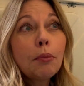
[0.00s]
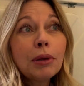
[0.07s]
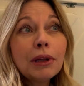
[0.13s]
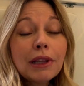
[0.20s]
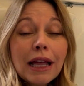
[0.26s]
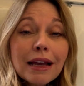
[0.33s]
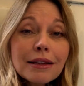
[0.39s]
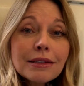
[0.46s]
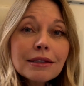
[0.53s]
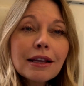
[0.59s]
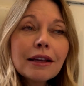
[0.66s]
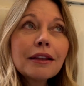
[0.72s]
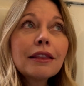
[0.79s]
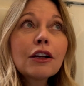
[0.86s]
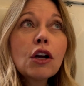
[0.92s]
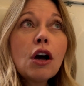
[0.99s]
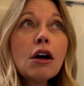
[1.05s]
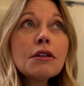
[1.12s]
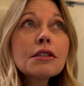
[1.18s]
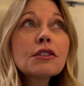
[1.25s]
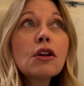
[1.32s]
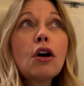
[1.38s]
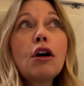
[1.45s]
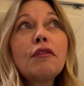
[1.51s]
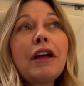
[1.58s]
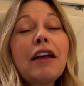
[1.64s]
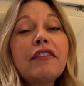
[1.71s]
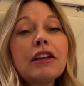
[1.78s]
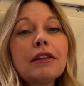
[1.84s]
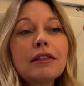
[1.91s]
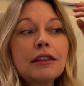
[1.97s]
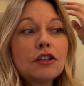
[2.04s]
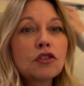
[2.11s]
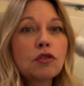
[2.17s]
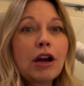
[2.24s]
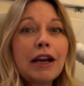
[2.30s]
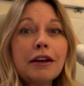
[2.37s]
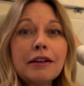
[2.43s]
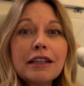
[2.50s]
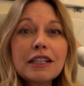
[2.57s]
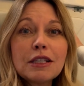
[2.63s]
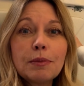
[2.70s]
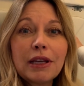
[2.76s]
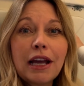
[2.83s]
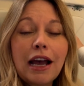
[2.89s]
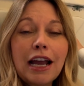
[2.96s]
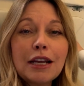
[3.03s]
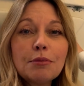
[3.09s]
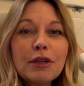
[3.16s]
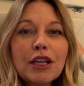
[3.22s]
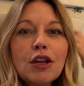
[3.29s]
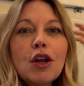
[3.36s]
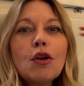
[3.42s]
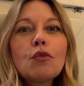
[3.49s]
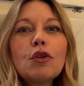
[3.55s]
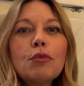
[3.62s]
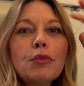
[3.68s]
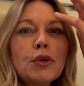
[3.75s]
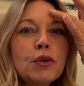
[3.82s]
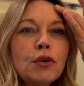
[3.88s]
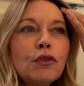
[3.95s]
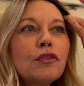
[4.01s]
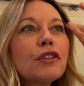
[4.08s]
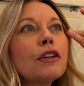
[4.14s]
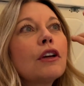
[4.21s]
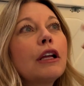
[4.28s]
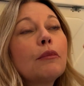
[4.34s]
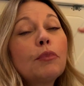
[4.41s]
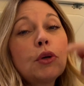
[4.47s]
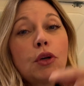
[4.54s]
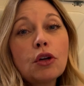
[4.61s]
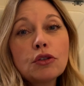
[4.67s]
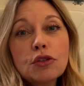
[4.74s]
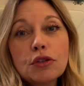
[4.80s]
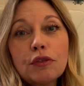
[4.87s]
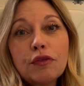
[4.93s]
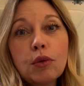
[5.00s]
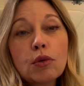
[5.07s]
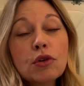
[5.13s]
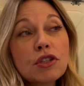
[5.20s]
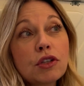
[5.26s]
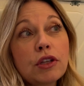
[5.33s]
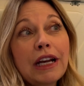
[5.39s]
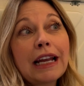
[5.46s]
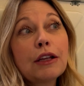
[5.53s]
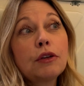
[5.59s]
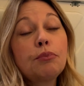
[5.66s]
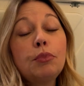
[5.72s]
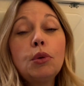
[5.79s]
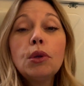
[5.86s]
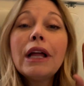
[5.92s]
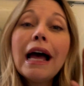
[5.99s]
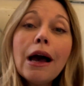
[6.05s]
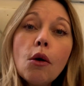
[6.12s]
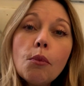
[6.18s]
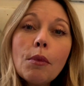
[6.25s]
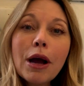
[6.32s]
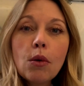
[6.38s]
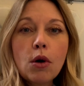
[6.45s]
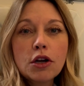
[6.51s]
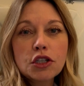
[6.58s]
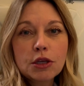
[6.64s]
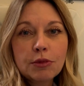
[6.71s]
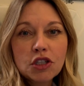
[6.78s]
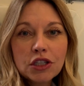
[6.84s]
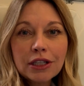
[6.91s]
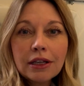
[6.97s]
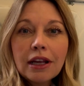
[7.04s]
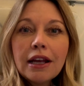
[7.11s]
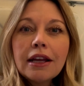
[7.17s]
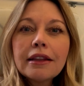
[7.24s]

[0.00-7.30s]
plus the cost of having the dryer that's behind me removed and put onto the floor so that I could pull out my washing machine.